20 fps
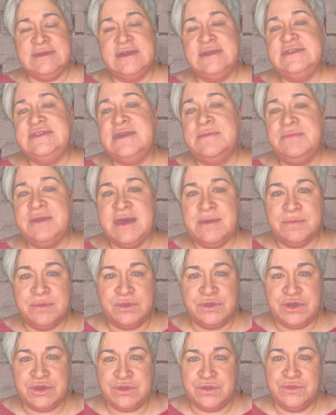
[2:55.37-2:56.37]
I think it's
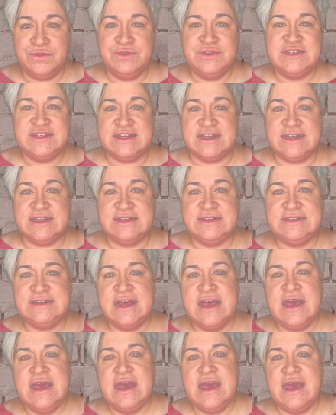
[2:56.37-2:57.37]
off because I'm
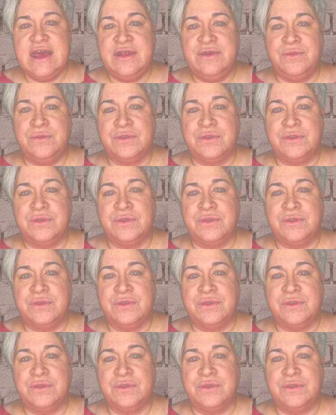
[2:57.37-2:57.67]
using my